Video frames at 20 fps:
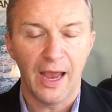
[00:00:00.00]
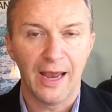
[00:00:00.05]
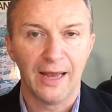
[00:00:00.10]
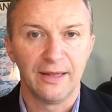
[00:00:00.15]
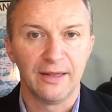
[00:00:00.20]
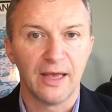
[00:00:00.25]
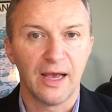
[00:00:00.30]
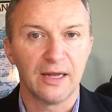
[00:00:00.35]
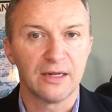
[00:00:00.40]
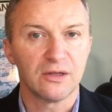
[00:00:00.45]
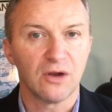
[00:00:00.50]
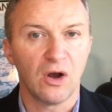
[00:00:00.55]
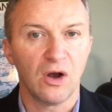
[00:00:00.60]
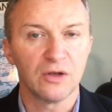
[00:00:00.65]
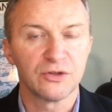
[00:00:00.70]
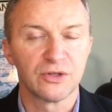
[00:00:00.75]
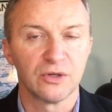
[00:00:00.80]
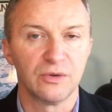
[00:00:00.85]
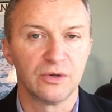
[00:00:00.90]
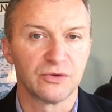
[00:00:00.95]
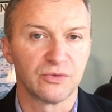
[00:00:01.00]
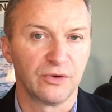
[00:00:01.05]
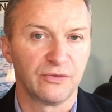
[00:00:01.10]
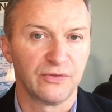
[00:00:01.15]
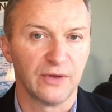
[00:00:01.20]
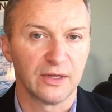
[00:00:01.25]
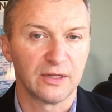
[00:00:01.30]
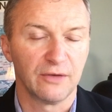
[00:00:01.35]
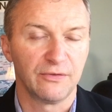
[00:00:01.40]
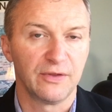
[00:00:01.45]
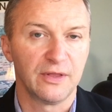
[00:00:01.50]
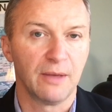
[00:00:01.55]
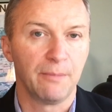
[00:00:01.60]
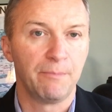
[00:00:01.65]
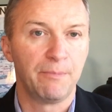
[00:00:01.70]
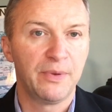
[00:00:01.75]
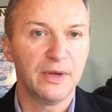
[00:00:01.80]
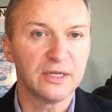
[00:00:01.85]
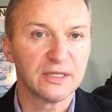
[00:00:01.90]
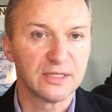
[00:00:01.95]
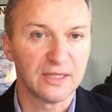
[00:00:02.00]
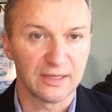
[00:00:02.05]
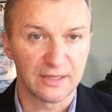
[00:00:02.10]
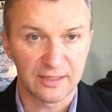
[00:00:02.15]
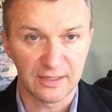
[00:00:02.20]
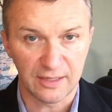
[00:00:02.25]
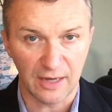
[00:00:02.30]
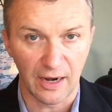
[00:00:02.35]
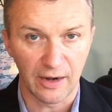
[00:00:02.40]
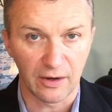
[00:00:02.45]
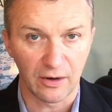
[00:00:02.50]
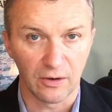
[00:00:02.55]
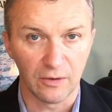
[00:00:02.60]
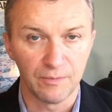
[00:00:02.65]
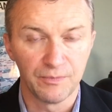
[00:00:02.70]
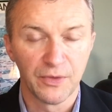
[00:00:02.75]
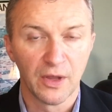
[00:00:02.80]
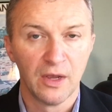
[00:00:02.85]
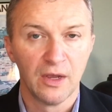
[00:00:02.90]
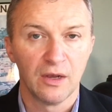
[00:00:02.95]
and that also is reflected in the business cycle,